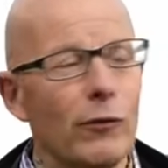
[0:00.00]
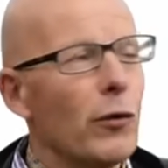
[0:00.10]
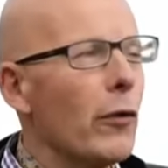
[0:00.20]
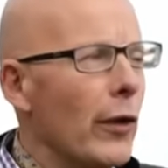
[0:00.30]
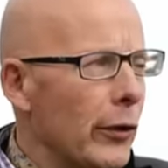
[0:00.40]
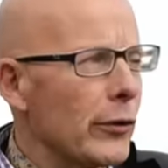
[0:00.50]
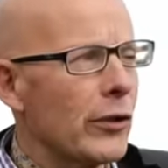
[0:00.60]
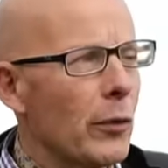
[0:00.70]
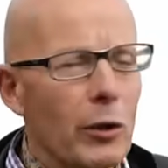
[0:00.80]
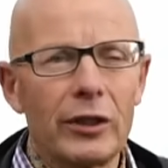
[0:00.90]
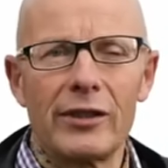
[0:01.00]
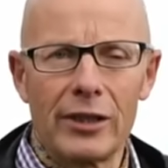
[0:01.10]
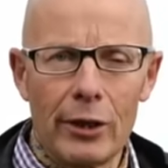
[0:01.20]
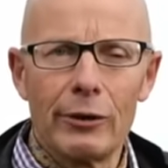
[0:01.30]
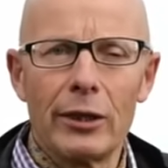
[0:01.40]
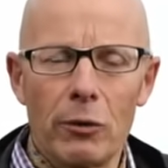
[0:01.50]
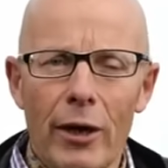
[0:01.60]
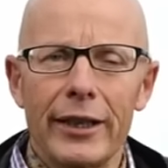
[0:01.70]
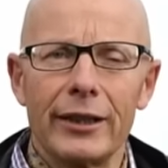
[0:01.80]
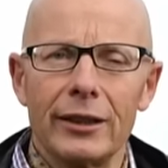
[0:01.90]
for those that will slowly
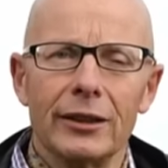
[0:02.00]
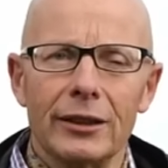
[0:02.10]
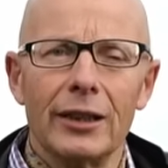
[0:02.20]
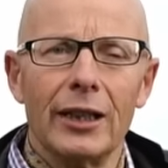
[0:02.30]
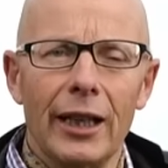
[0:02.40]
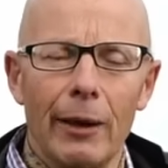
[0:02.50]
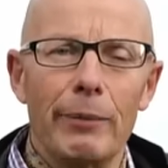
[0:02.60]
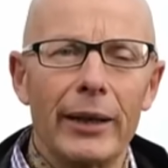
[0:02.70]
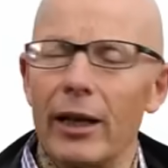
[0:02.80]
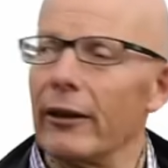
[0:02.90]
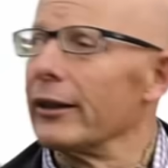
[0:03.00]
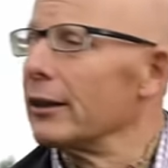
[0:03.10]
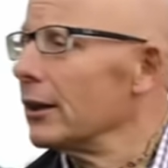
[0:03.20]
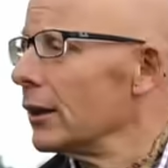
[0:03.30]
awake and be going,